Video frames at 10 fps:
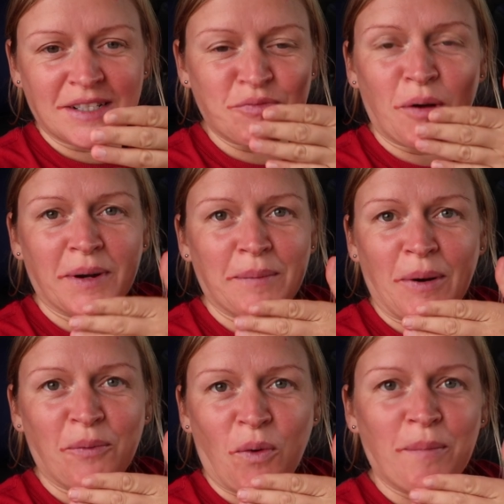it's probably
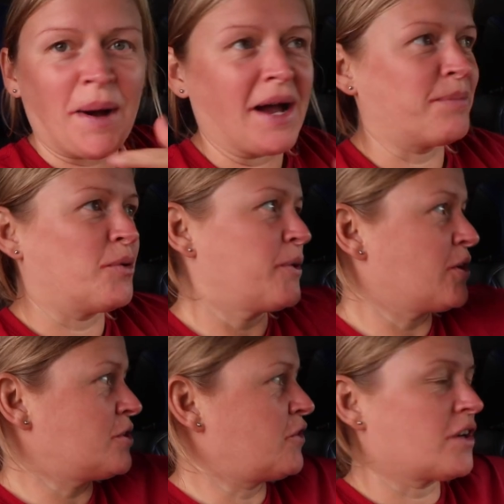about one mile, but
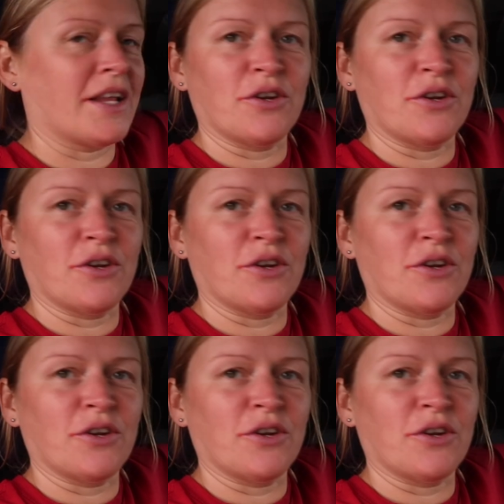because you've got to like